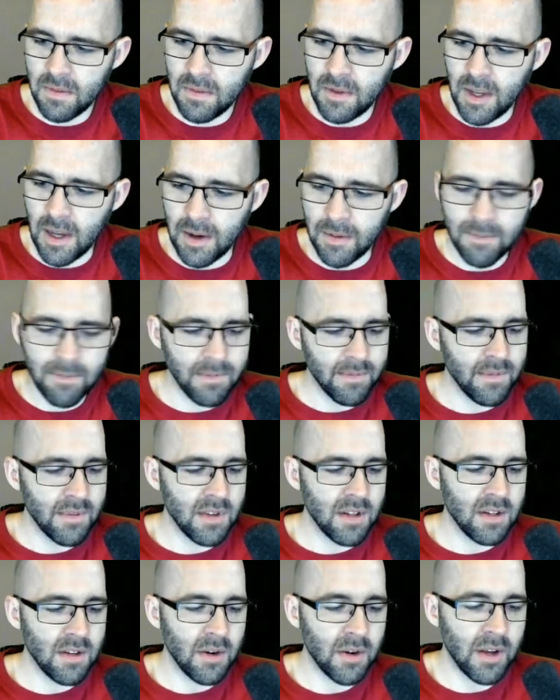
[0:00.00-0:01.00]
Yeah.
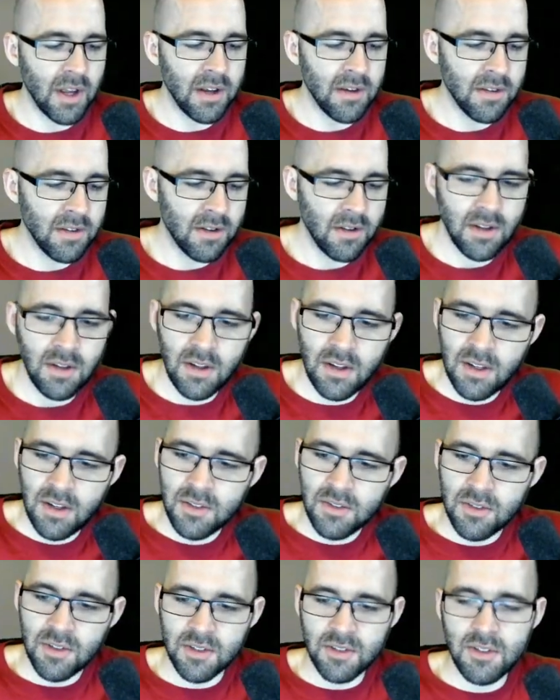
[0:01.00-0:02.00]
Okay,
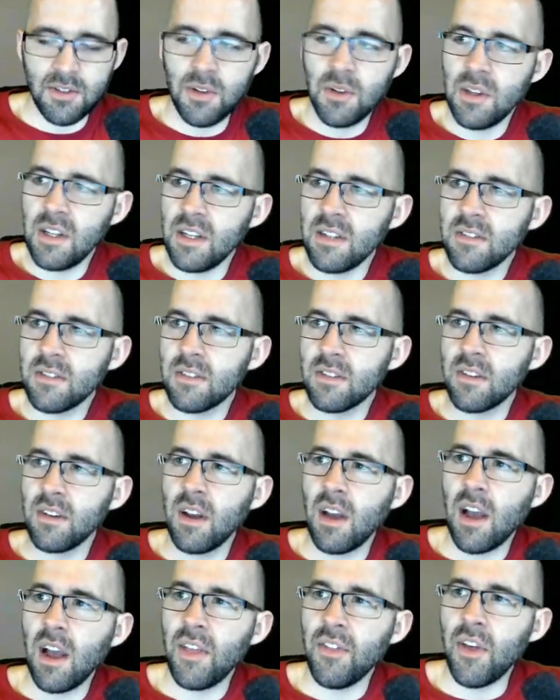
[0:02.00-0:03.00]
so let's do these,
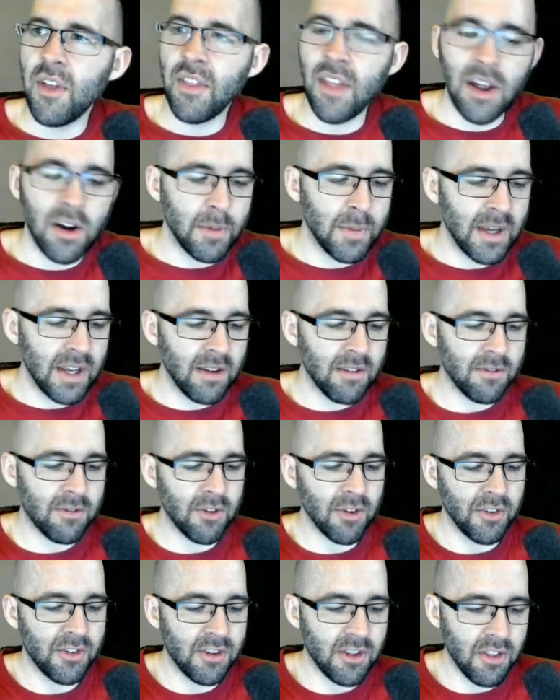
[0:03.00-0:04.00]
and then that'll be it
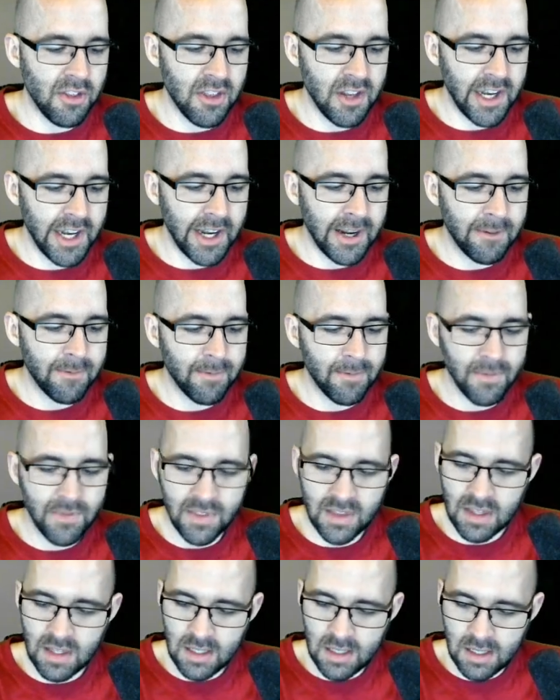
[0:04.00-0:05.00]
for the day.
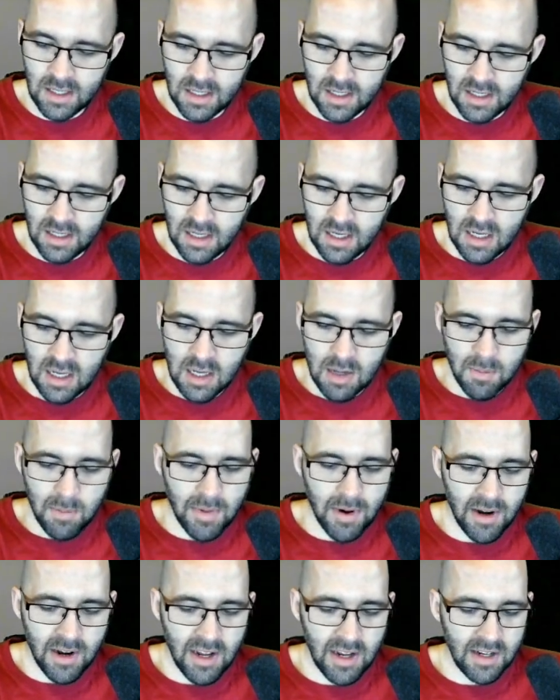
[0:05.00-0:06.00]

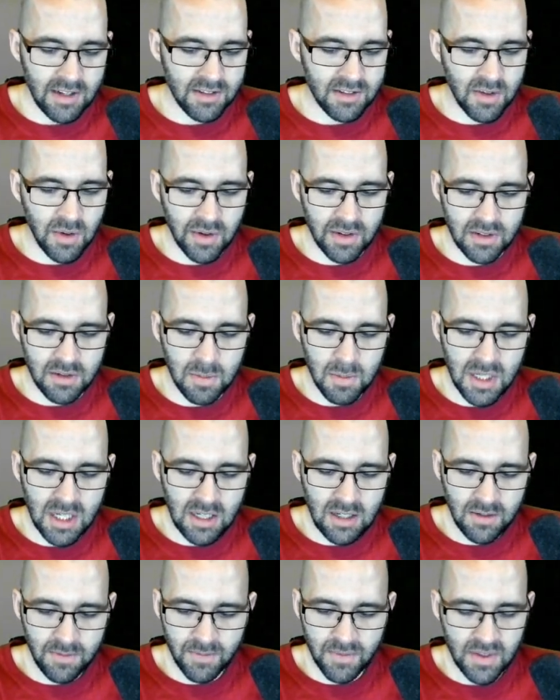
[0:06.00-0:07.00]
Part A is going to
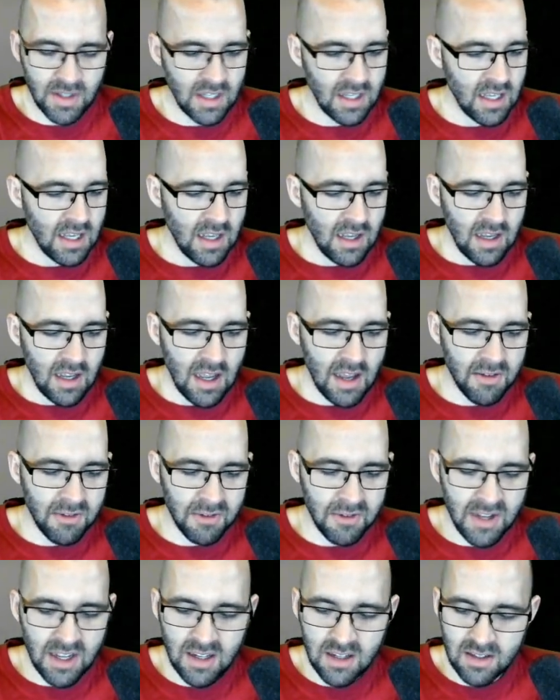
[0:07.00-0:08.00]
be f
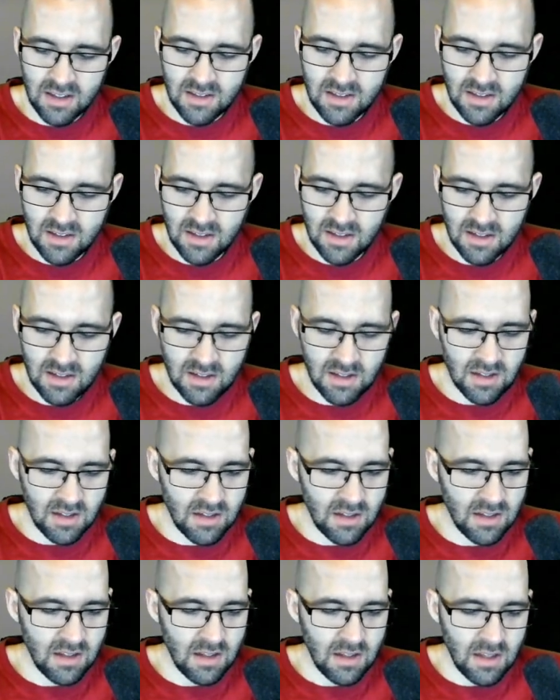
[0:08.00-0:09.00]
of x
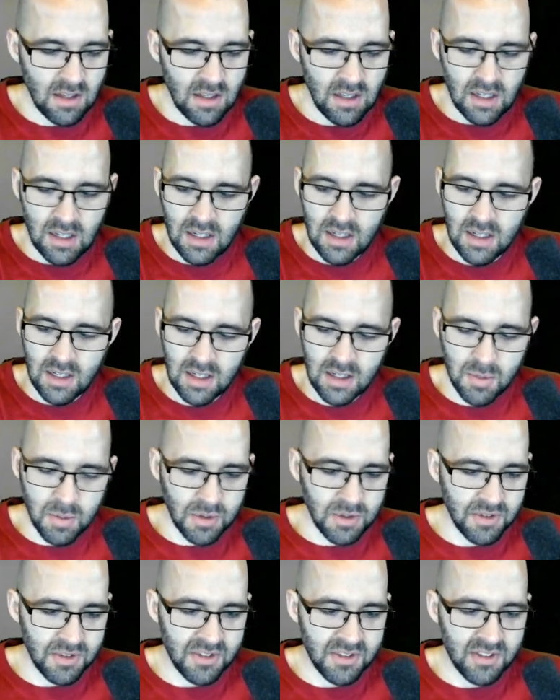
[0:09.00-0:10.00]

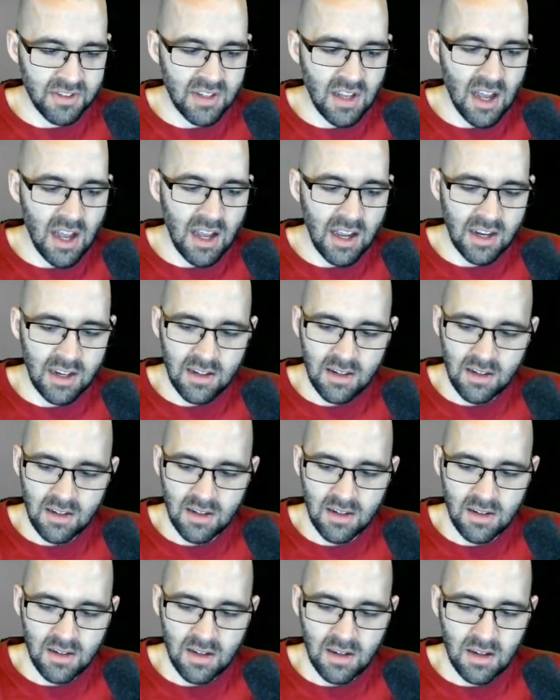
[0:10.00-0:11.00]
equals
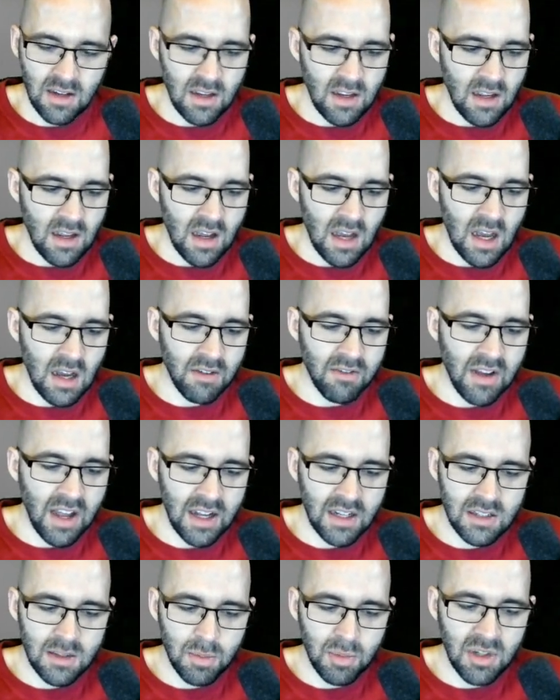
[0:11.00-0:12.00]
sine of
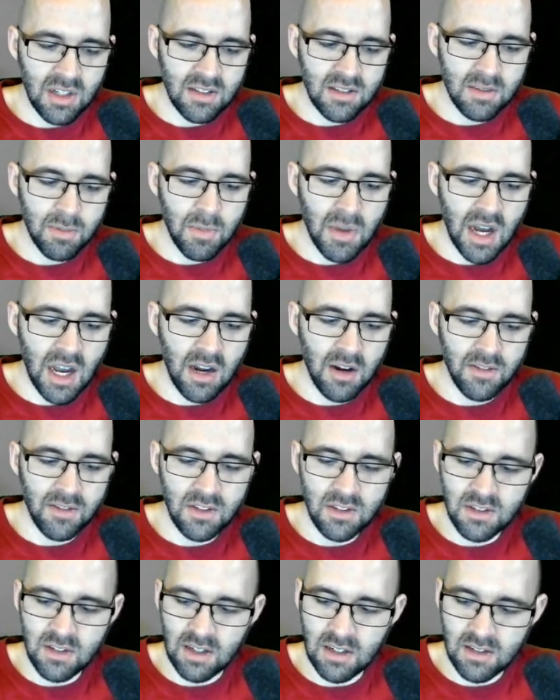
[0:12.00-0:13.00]
x plus pi
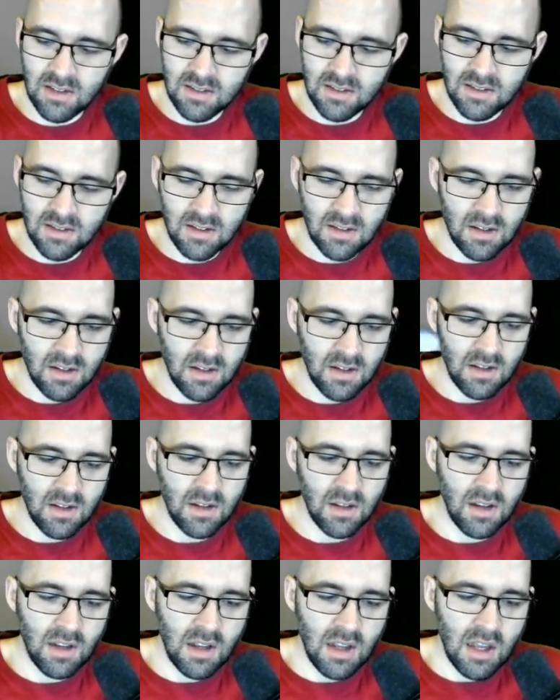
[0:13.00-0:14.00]
over 6
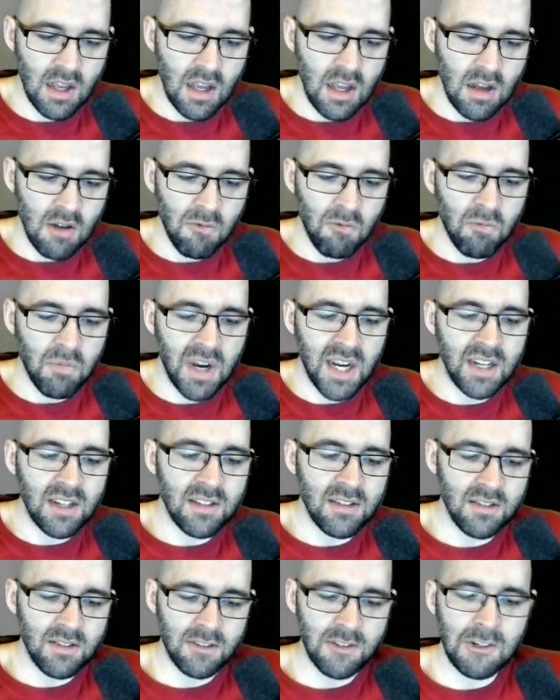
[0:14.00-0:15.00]

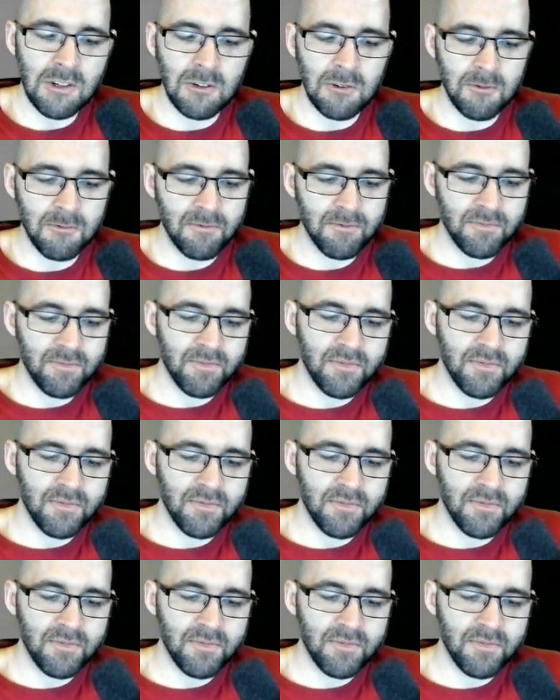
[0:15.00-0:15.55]
minus 2.